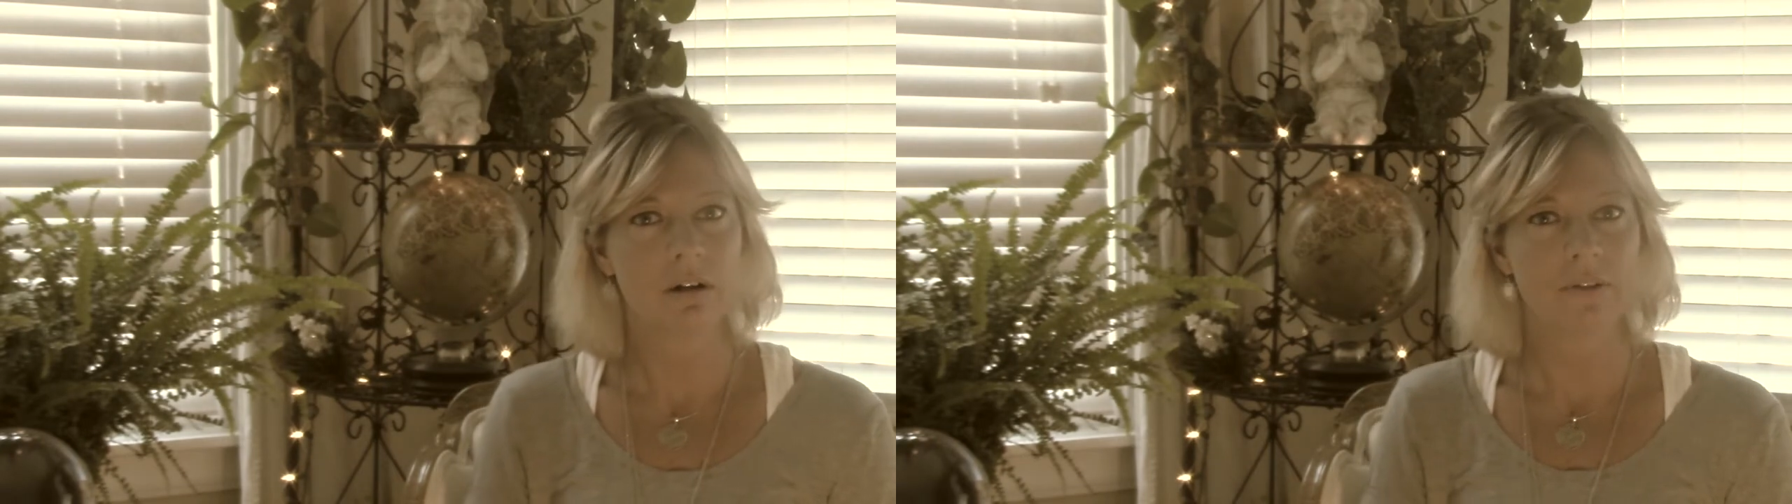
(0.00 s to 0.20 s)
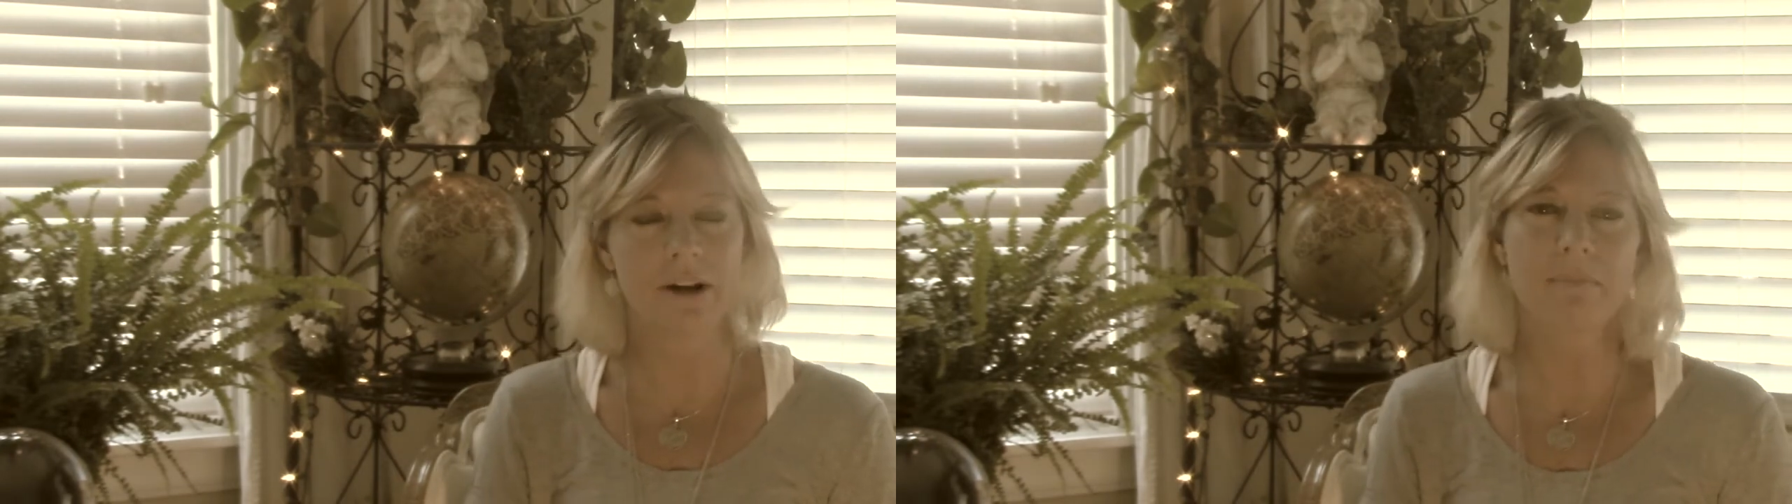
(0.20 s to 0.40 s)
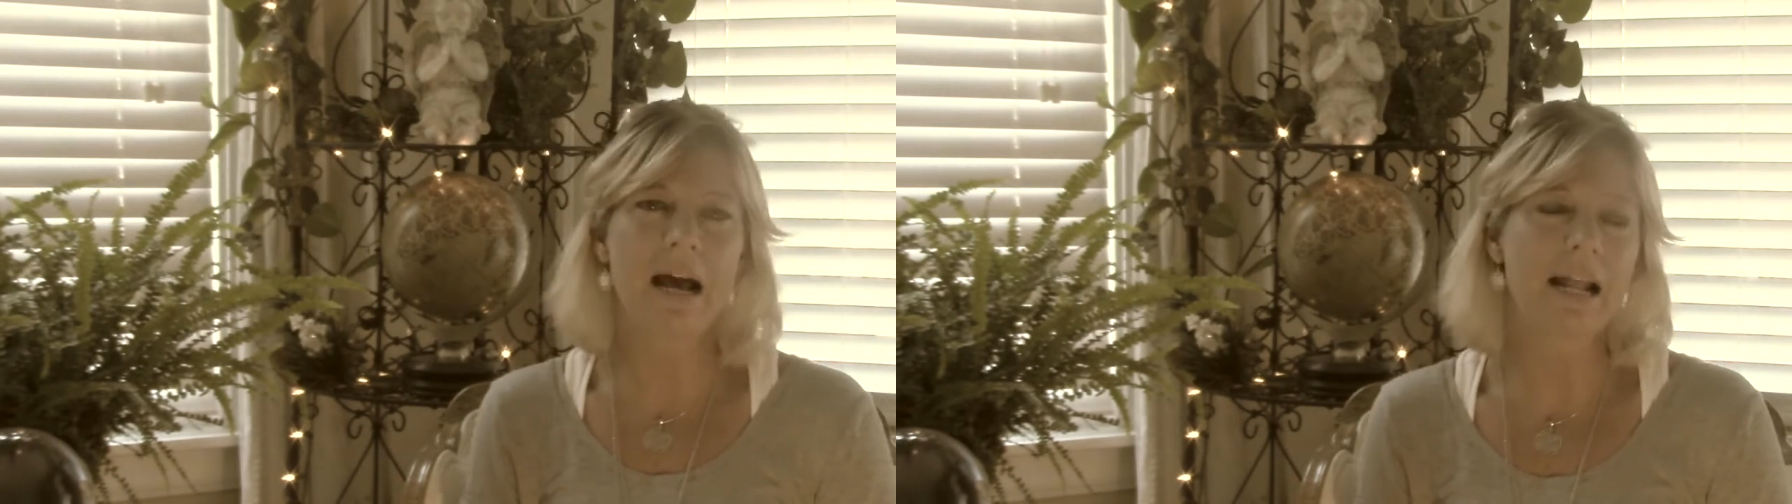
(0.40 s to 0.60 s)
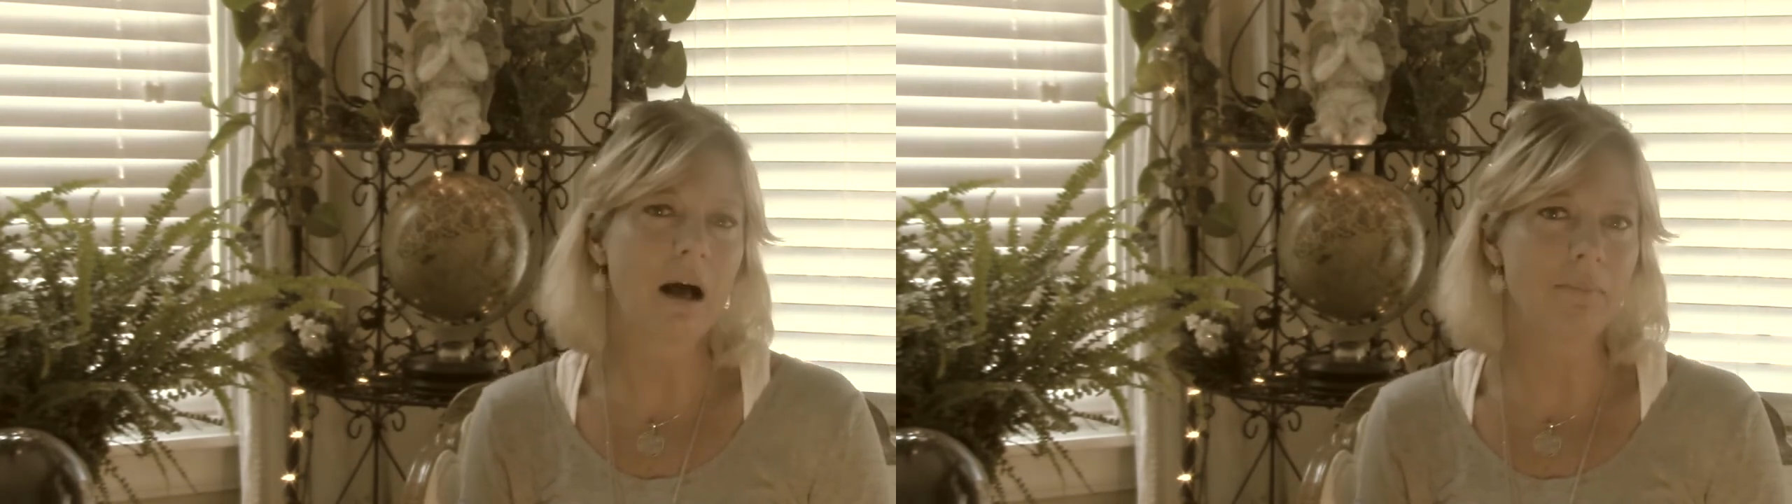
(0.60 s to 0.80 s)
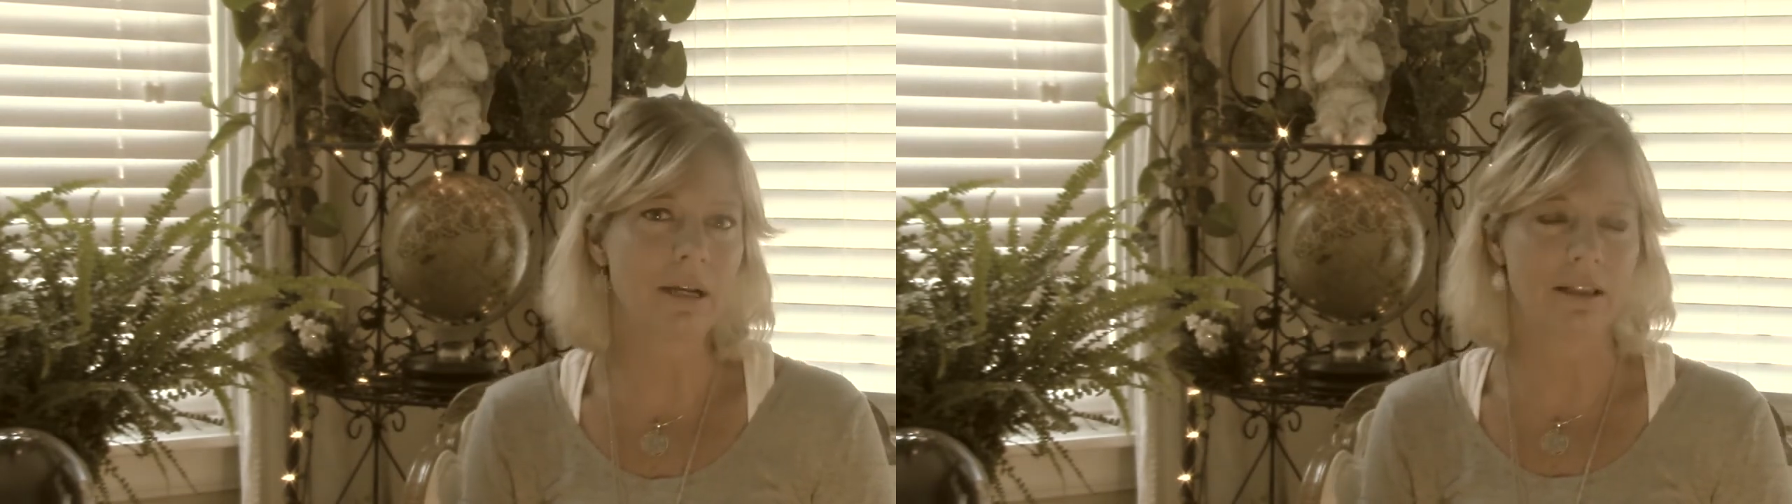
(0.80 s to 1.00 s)
that I'm not
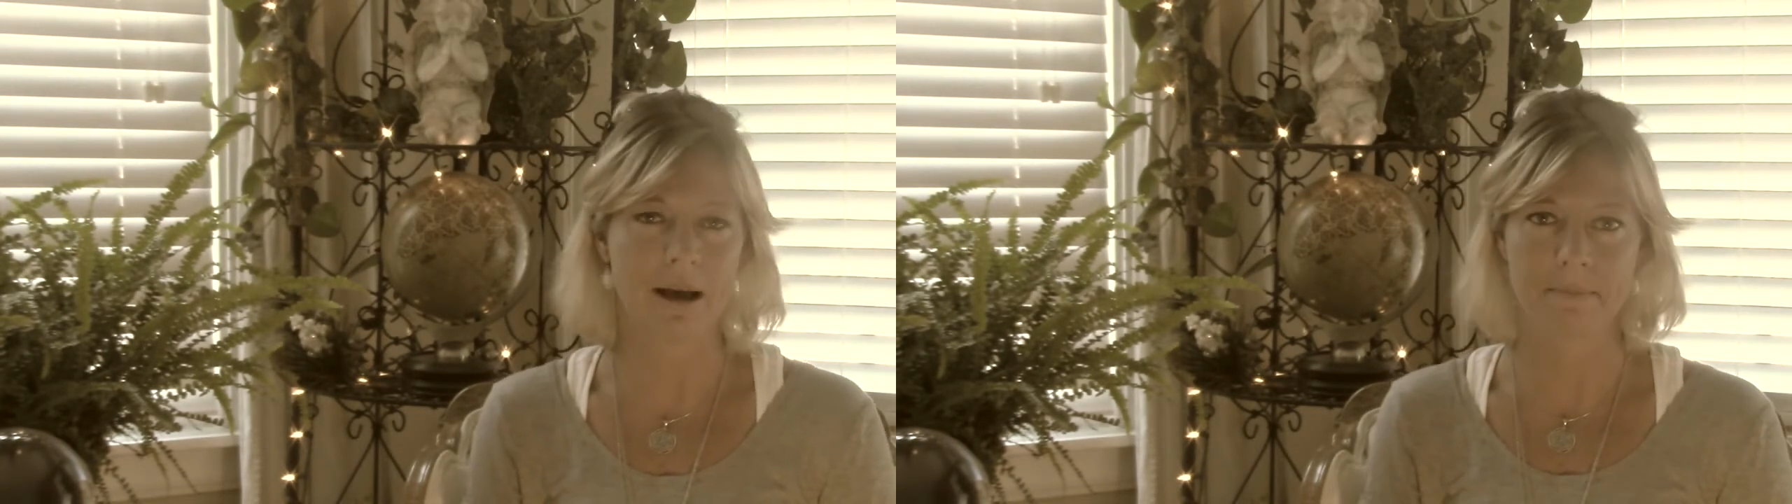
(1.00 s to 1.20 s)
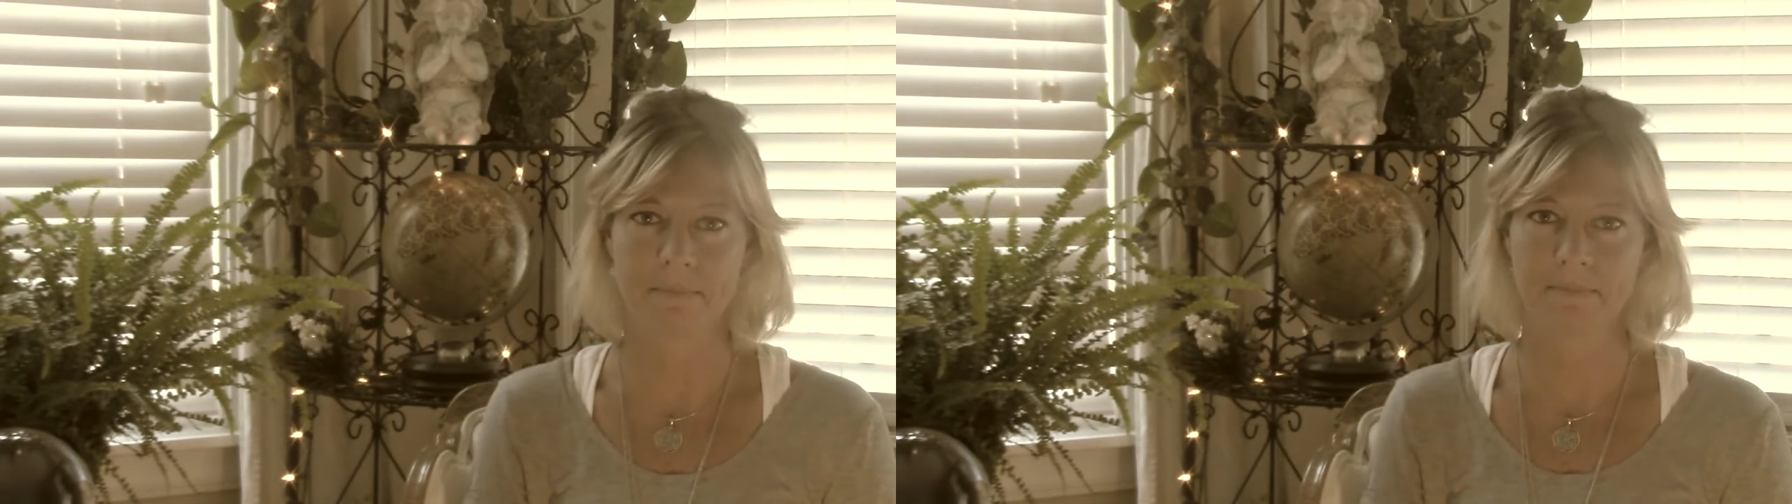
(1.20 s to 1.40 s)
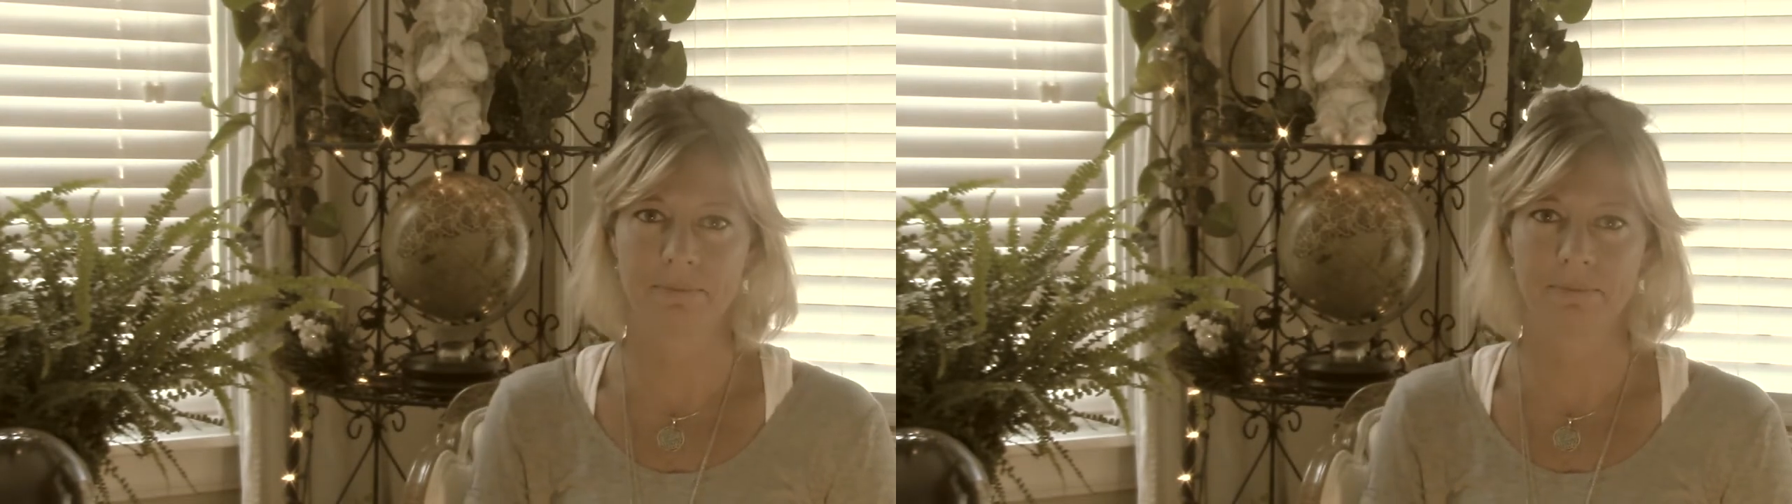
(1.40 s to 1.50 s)
helping them.